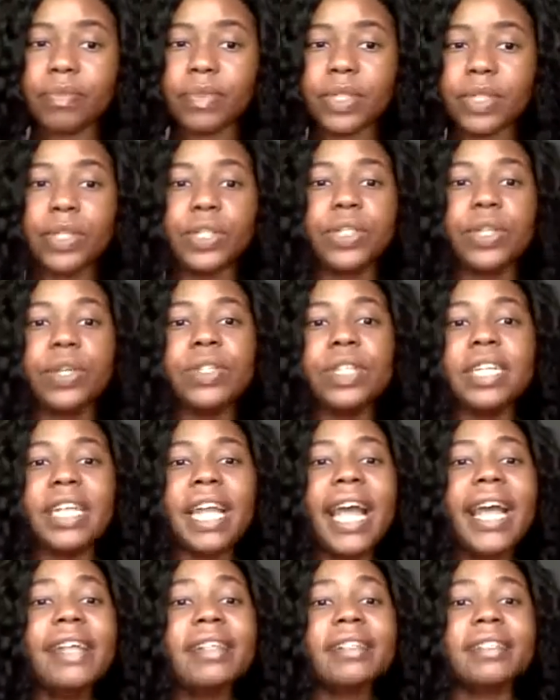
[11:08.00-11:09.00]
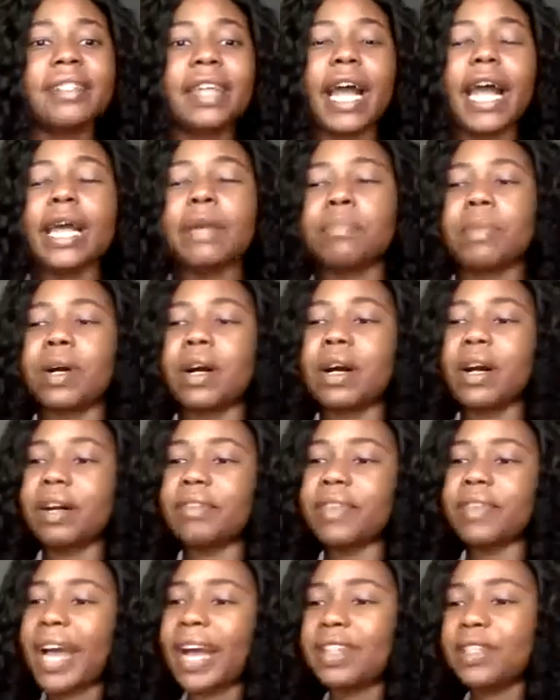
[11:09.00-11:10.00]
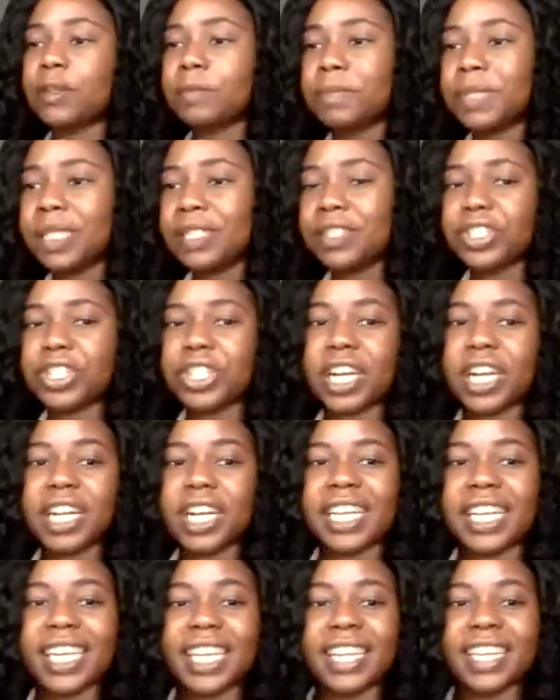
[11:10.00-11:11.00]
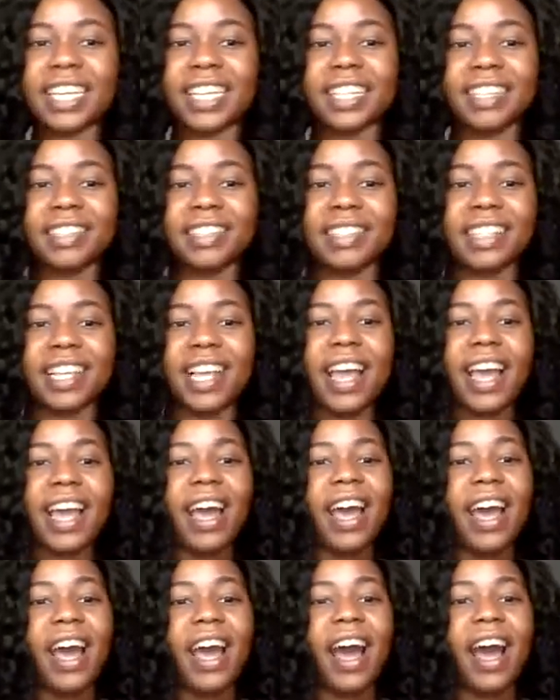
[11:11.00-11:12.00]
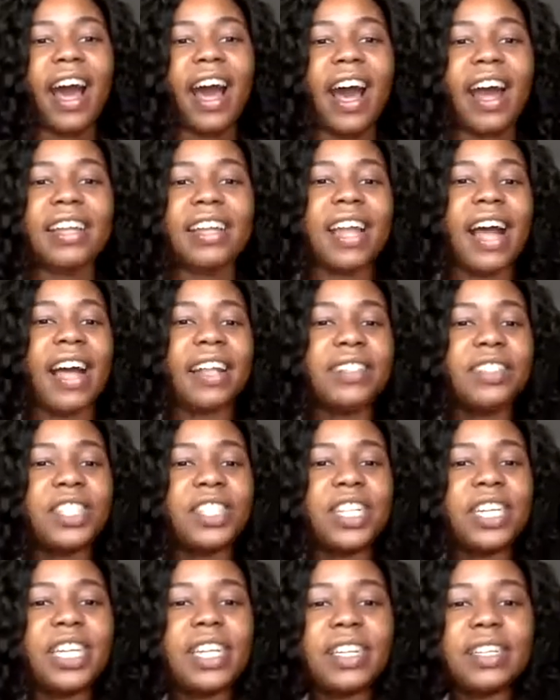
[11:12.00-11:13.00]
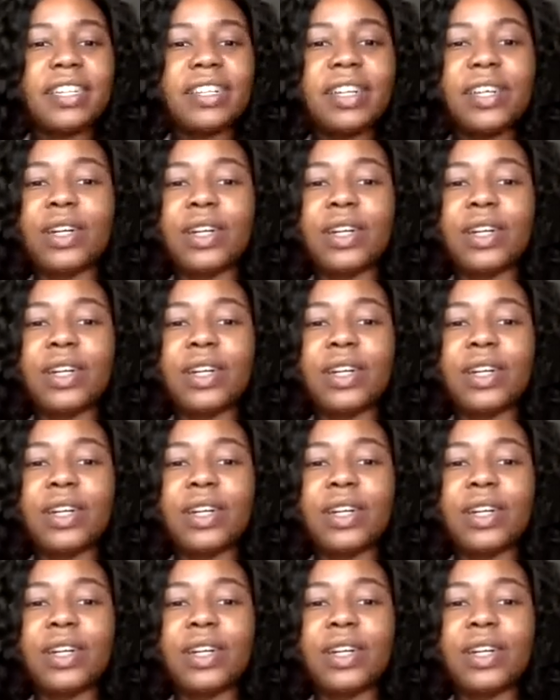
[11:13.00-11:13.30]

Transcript: So the next type of alopecia is traumatic